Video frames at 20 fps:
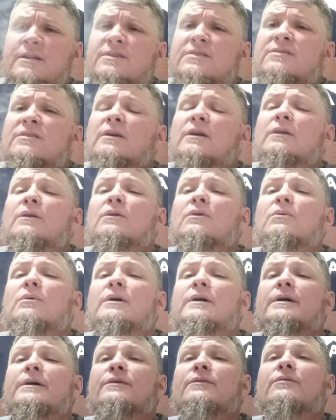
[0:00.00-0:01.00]
this thing a little
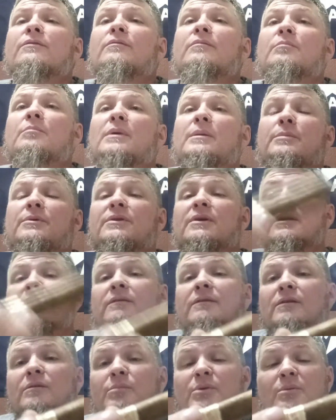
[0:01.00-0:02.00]
ways, maybe think a
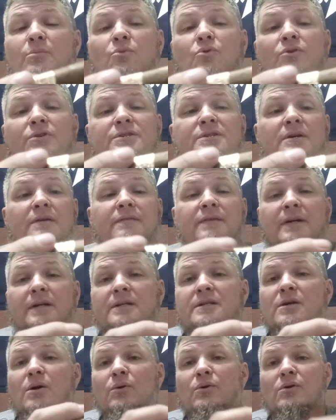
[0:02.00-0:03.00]
little bit more stuff I
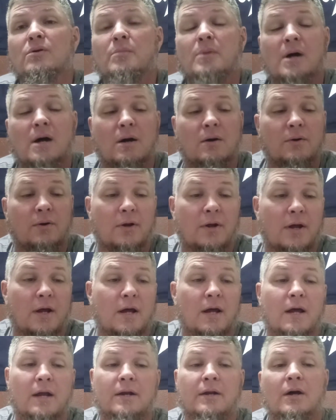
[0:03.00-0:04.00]
could tell you about,
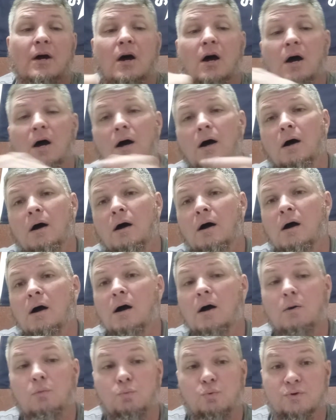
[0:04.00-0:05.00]
and
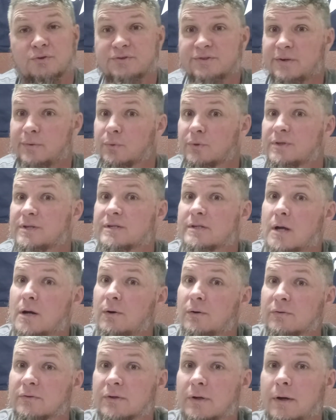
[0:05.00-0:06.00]
we'll see where this
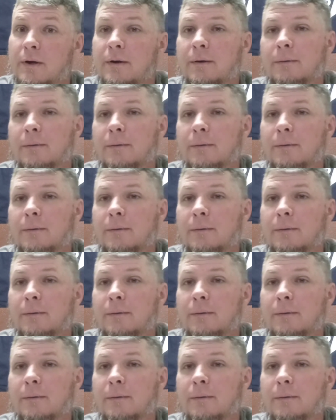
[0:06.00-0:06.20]
goes.